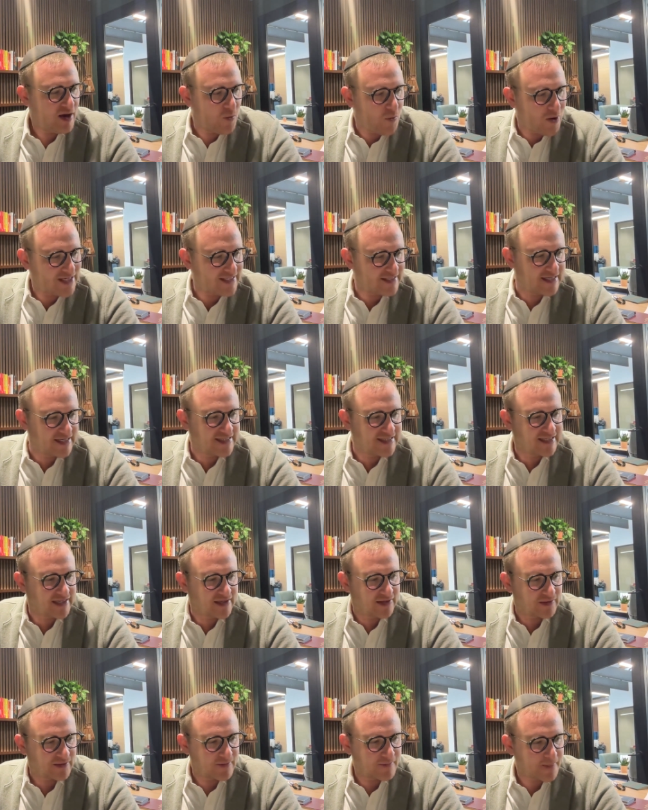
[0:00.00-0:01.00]
wasn't
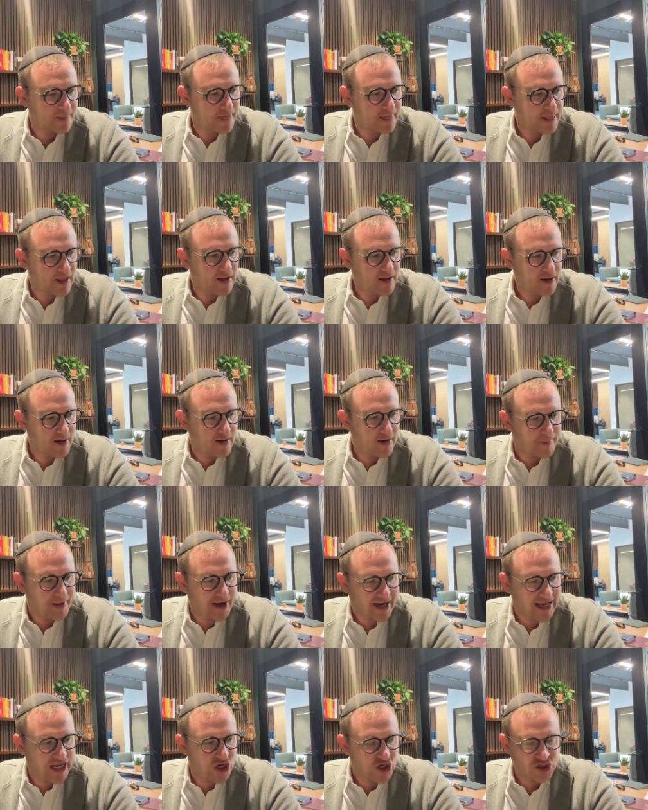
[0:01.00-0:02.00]
until
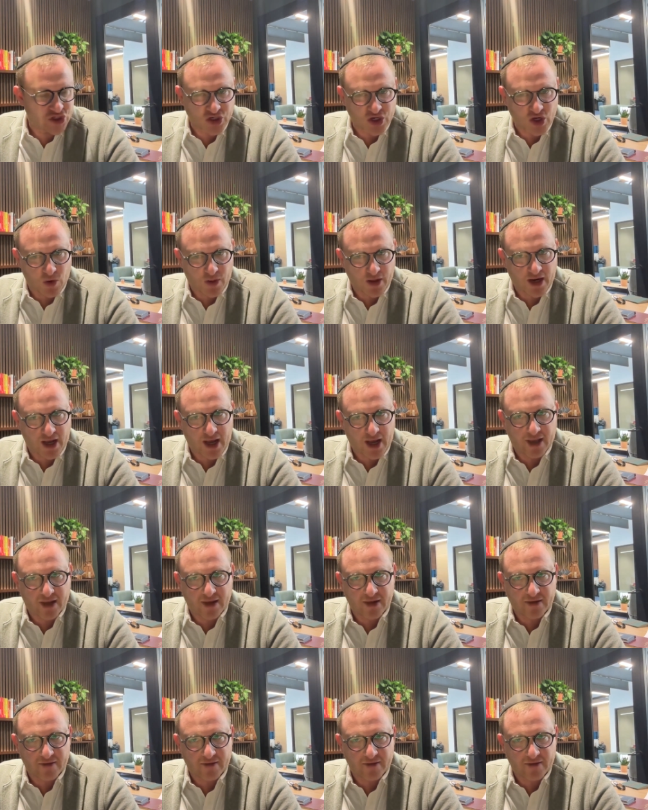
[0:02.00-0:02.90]
about eight years ago that I